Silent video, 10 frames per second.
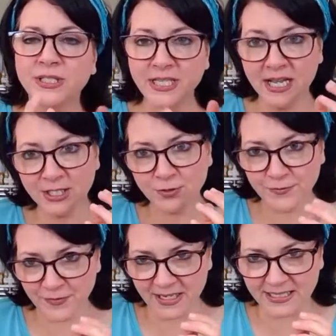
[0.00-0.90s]
so
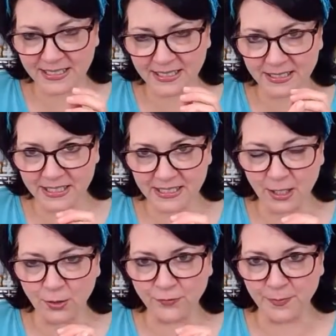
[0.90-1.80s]
catastrophizing
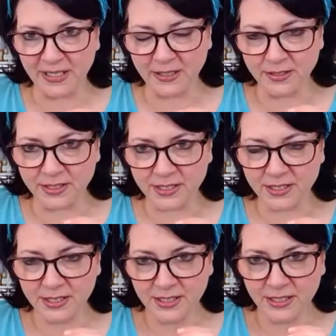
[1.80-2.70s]
itself
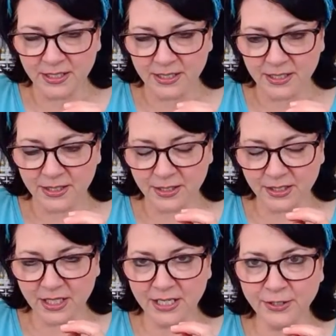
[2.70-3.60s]
means
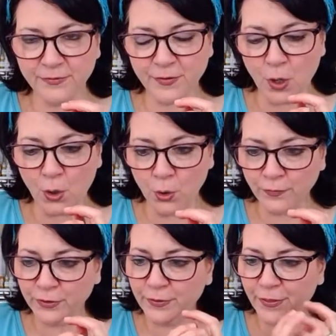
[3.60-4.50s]
kind of
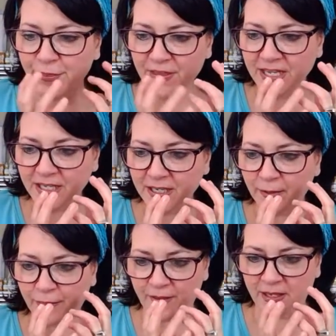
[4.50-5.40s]

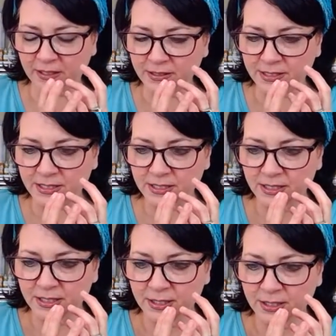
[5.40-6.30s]
overthinking things
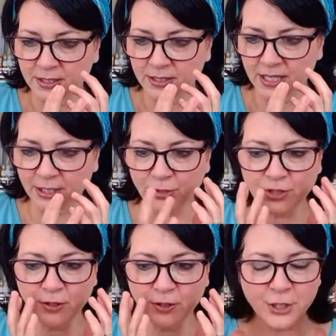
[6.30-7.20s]
and you
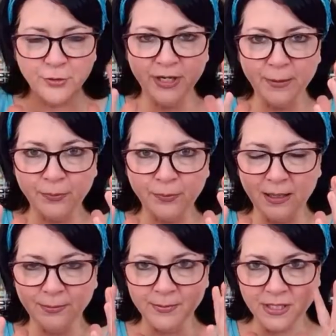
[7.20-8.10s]
start to create
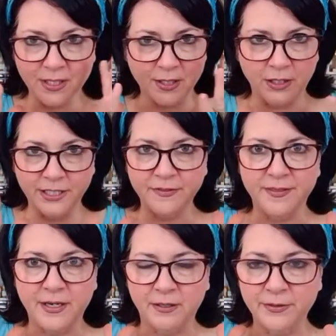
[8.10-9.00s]
problems that aren't
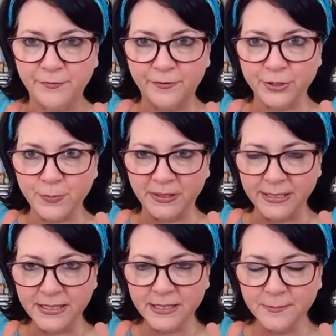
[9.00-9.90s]
even there in the first
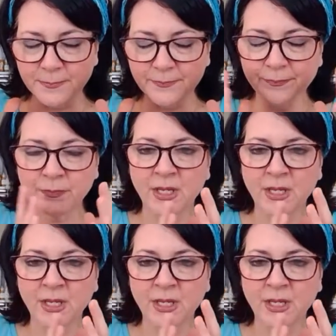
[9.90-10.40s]
place.